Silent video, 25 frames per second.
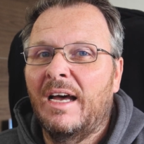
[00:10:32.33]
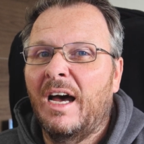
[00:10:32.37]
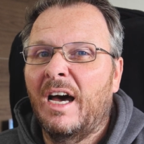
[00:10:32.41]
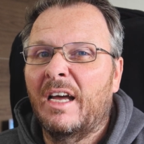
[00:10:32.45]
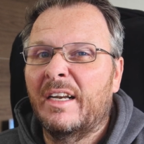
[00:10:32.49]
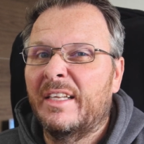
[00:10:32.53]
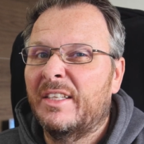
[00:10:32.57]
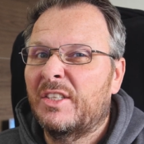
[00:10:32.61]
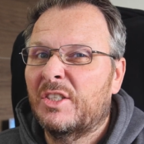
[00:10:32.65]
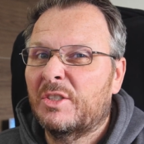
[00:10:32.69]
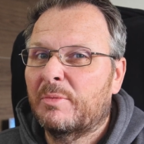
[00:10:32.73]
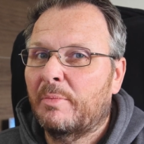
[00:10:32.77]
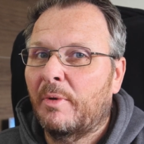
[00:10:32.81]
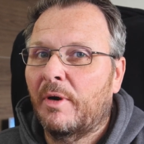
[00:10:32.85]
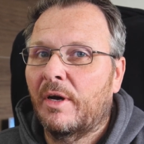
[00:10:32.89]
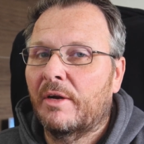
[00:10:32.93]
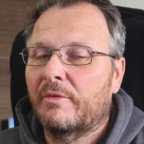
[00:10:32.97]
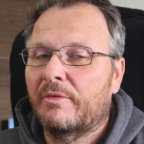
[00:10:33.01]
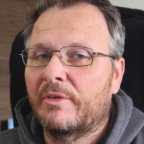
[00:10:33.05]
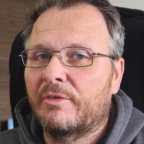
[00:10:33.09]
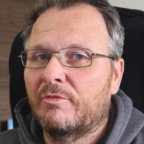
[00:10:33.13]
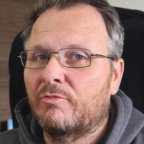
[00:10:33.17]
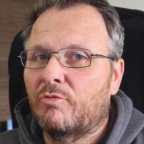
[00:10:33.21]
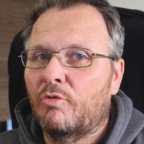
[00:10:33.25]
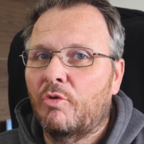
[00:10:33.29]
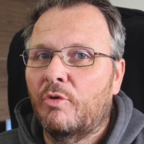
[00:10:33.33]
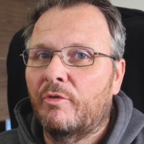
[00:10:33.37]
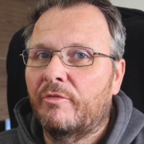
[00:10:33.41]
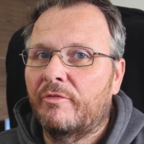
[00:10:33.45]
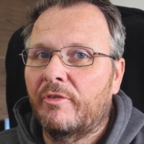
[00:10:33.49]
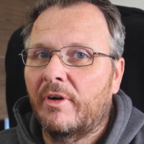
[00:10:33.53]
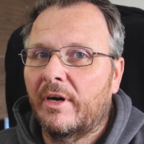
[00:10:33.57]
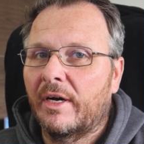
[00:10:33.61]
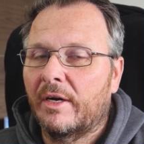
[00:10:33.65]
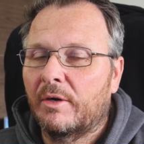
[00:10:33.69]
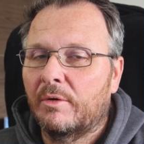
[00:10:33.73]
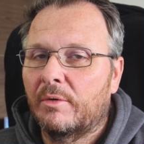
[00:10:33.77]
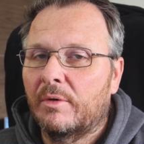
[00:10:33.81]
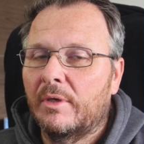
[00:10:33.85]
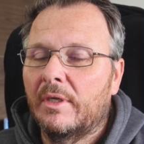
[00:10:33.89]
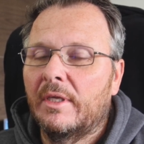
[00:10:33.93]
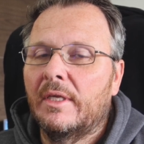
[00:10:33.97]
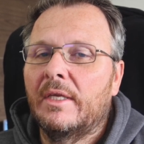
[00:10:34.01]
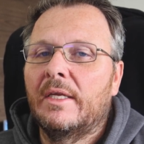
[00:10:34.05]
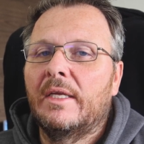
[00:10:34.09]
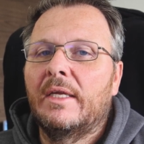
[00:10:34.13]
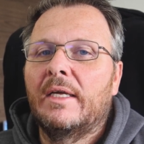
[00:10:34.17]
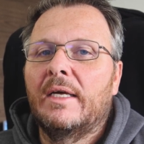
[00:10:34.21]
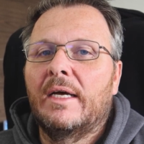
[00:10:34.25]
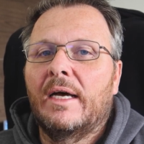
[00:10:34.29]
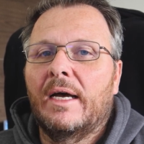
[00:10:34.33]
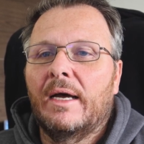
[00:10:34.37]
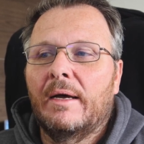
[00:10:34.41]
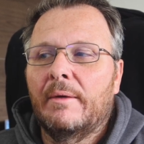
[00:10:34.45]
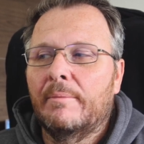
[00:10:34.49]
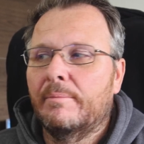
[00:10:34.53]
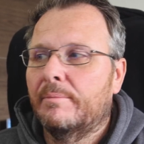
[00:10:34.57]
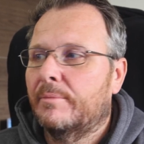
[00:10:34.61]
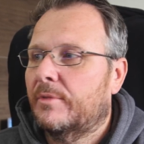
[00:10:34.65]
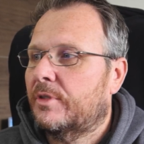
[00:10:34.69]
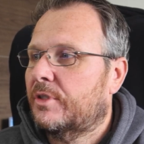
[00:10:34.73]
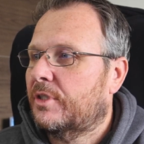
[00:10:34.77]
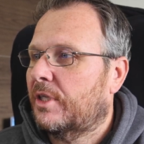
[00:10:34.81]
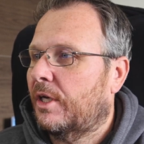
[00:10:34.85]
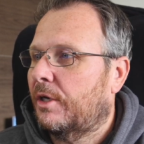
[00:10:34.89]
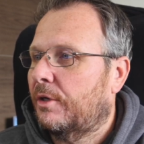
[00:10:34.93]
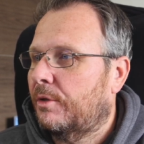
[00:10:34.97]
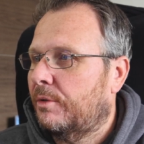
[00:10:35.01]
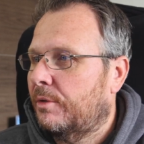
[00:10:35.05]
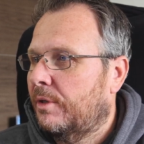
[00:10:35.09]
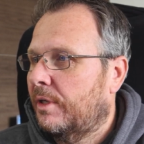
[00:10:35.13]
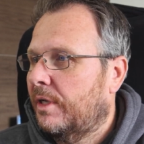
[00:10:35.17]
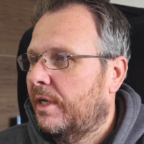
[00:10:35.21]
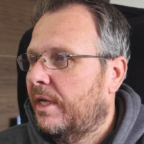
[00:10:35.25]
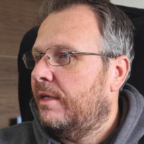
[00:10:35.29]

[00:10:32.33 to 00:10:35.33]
uninspiring raw file. Um, so